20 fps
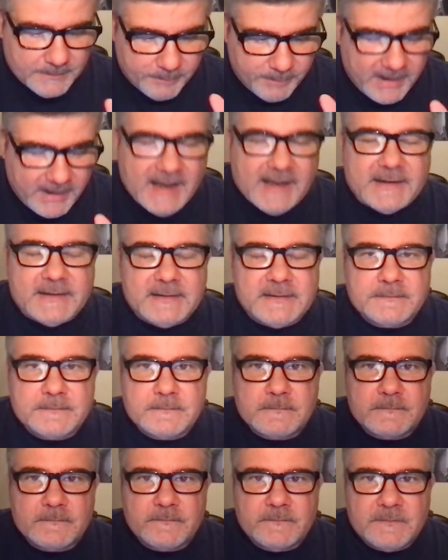But
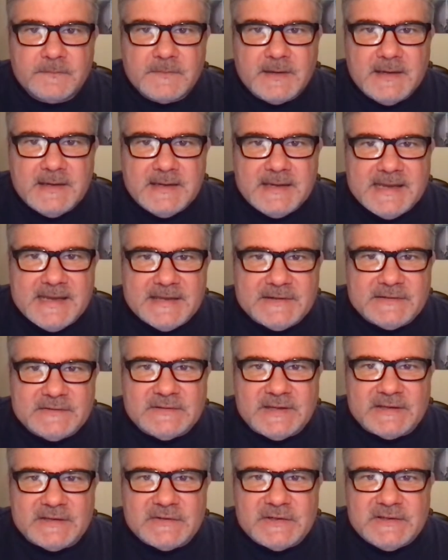it's
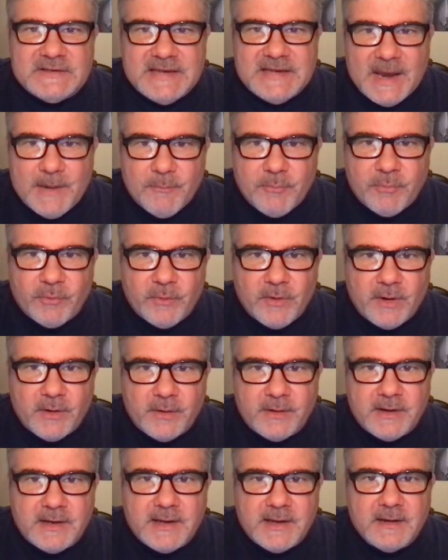such a
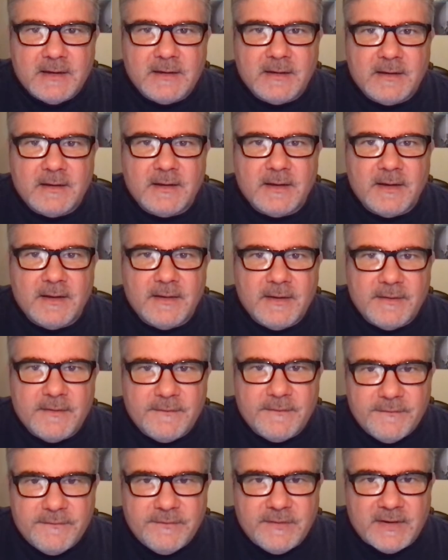temporary
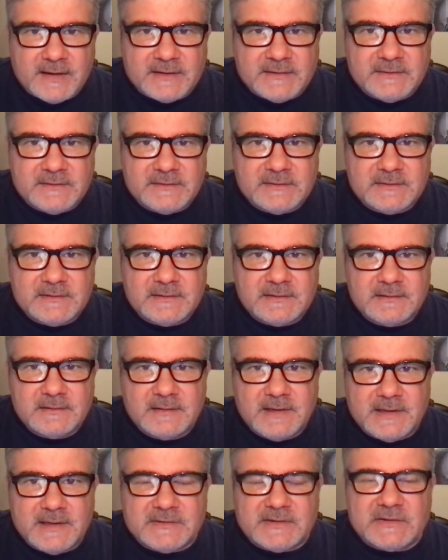fix.
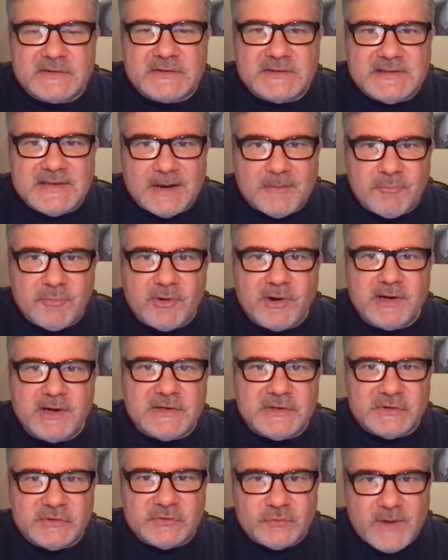It's such a temporary
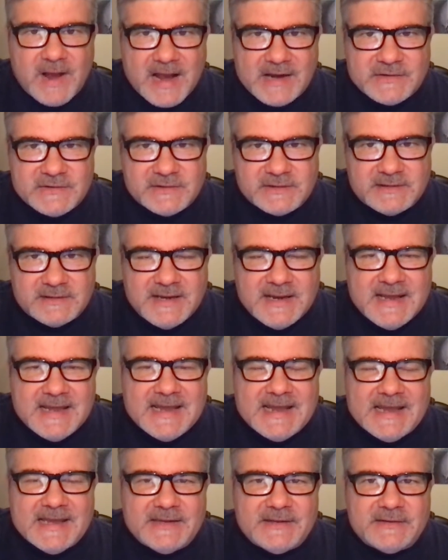distraction.
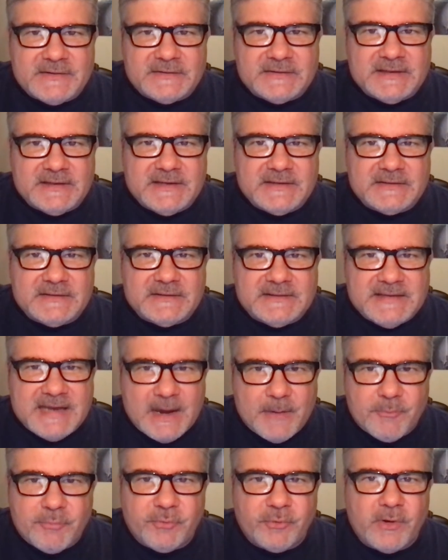It, sin is a
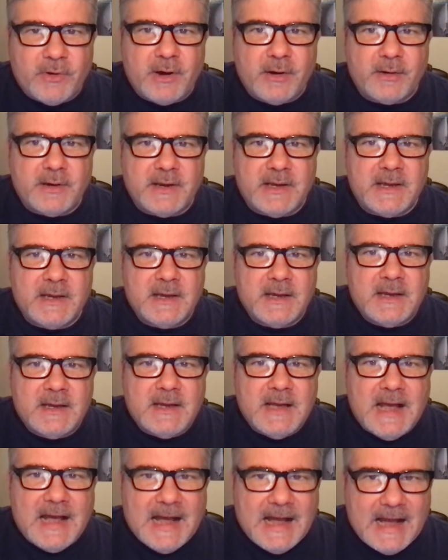temporary
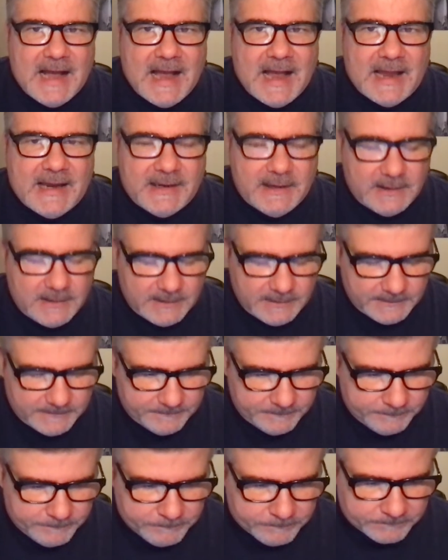high
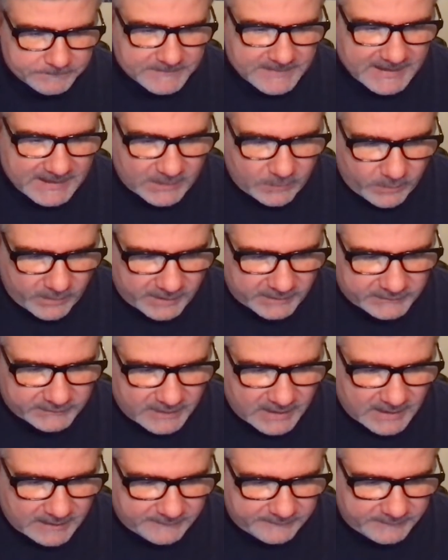and it wears
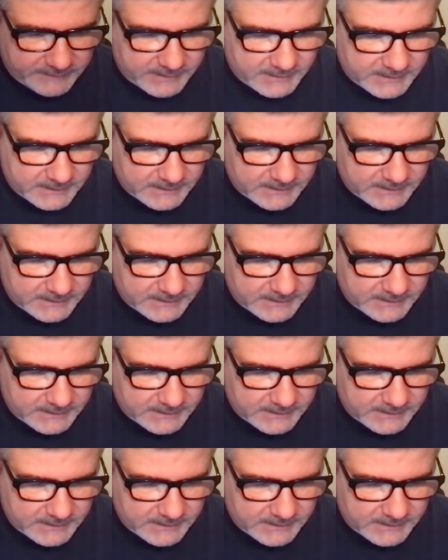off.